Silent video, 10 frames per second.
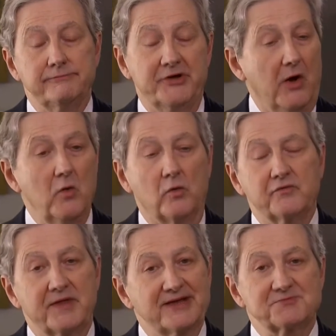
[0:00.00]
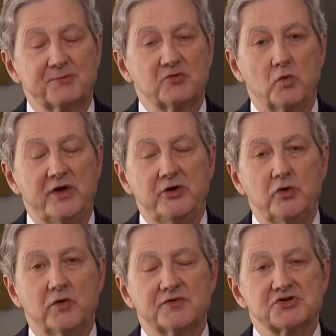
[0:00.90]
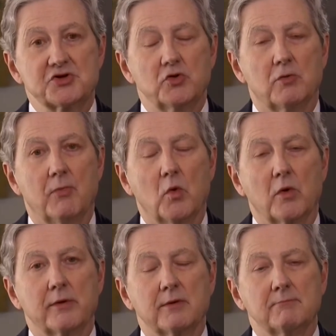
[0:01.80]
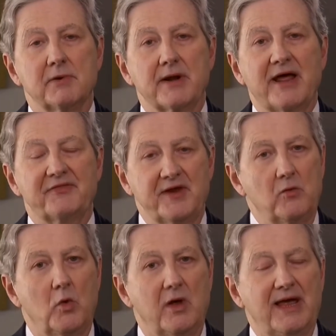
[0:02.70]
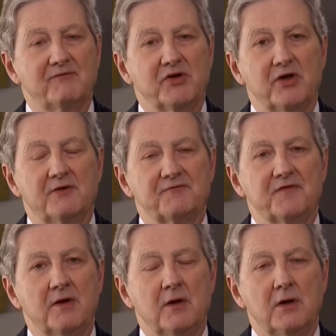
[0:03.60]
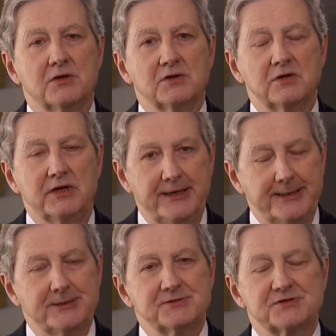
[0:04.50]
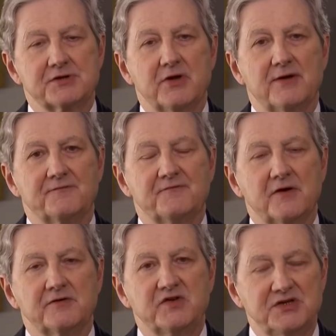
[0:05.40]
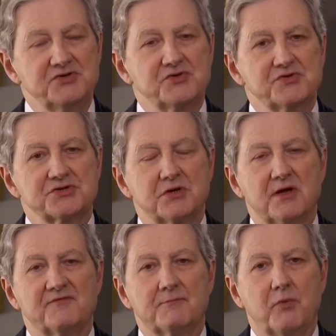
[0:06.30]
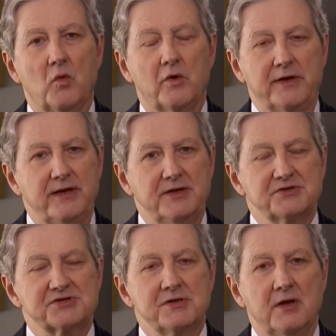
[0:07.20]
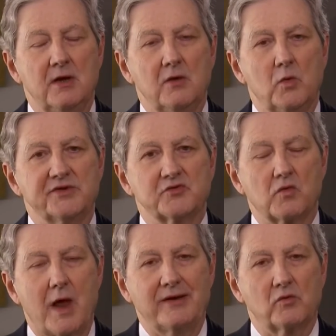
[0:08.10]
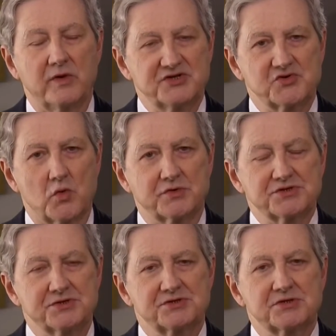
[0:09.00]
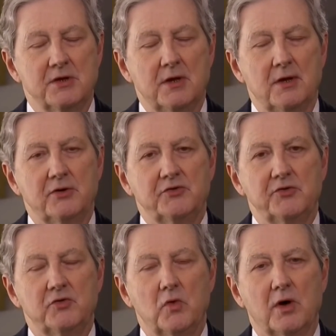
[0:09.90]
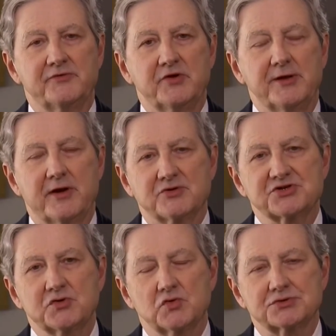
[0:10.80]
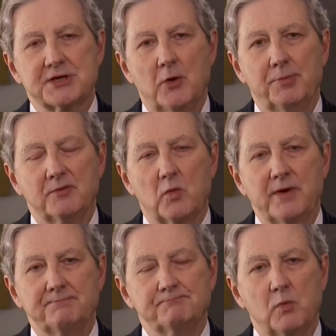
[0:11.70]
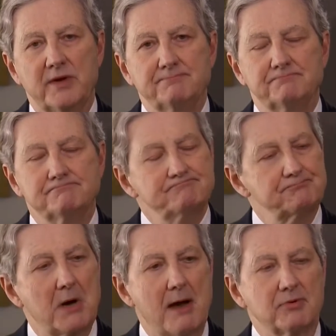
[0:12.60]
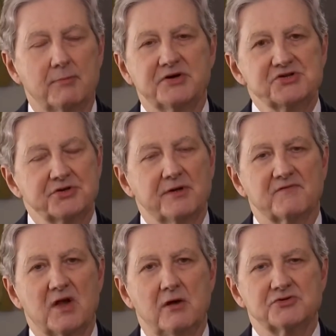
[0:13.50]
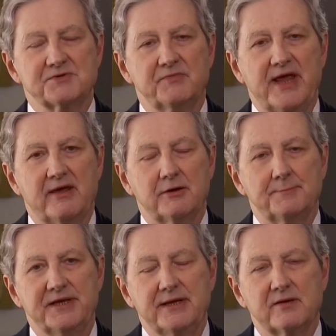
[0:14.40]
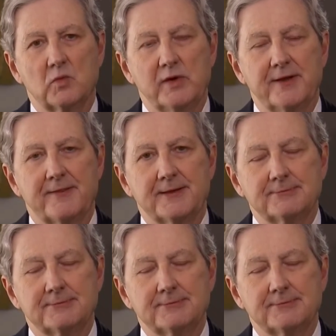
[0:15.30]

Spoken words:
don't. That's between you and the school board. But I think we'll have enough kids, enough teachers, enough employees with the right resources to get our schools open. We probably shouldn't have closed them down to begin with.